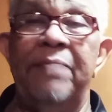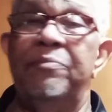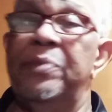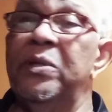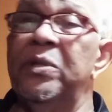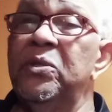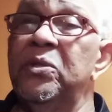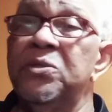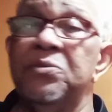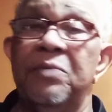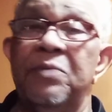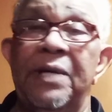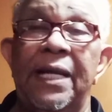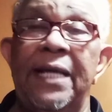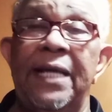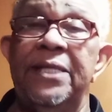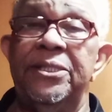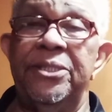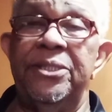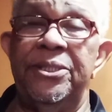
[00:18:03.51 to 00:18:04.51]
It builds
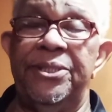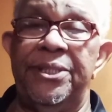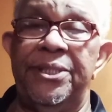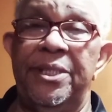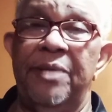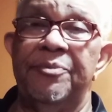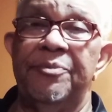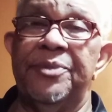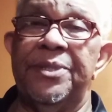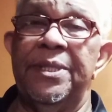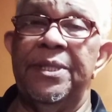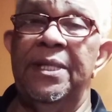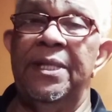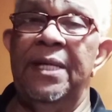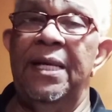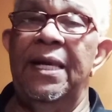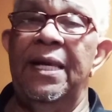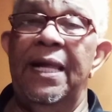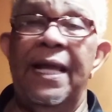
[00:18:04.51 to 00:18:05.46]
relationships,